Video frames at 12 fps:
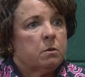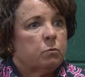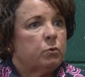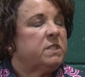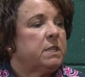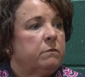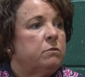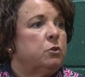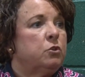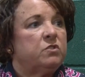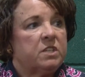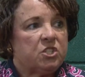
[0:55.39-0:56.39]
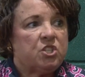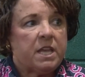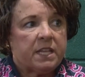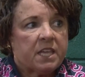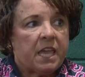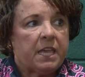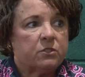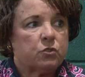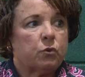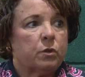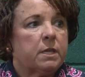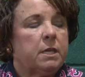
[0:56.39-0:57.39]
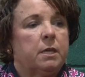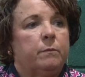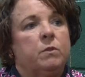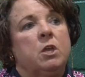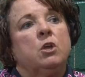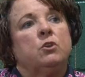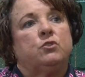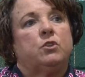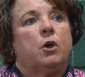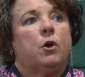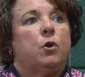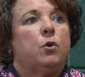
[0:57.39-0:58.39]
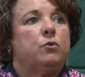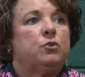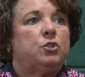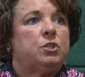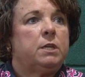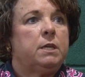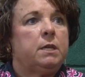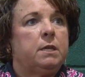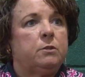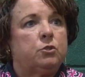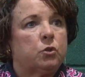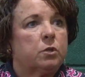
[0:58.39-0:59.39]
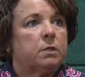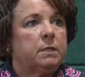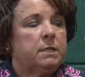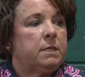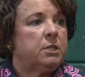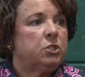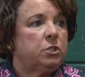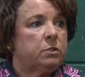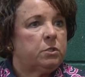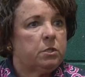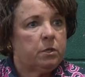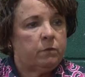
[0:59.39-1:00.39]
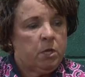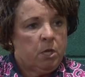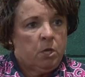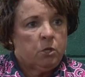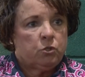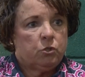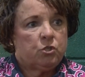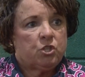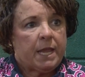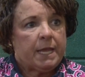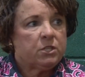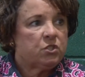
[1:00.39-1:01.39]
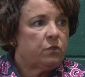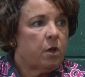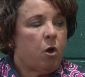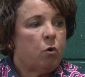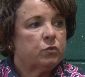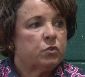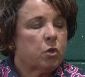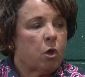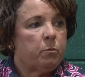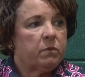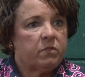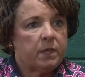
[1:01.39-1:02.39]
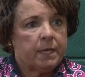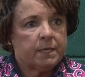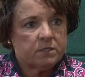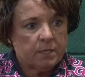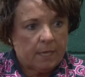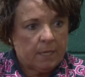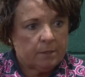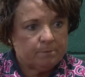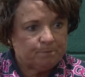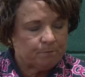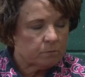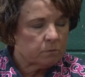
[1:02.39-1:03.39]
received the news that she had cancer again. So she took an initiative to change the whole scope of things, and